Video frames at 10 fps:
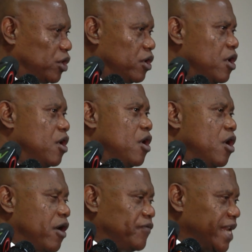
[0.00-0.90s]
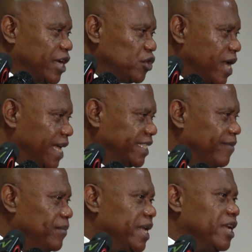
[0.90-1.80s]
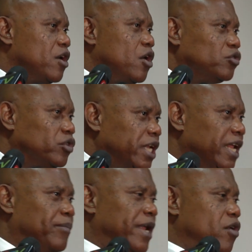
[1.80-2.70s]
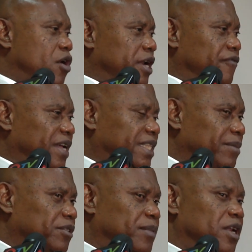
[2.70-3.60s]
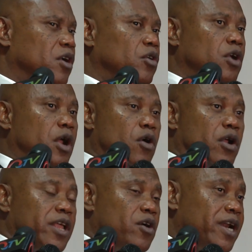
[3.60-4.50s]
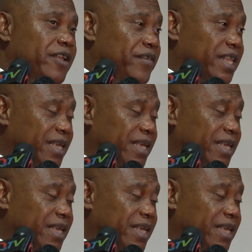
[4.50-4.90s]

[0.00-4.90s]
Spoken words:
and Legal Secretary Hussein Tomasi assured victims that they will do anything in their